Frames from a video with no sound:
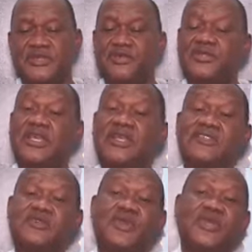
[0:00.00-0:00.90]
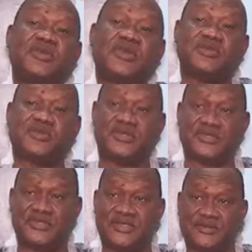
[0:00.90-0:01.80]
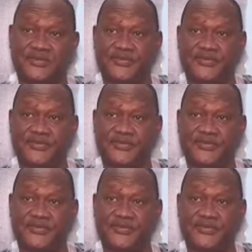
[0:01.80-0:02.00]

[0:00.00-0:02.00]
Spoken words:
look, there is a way you can do this thing.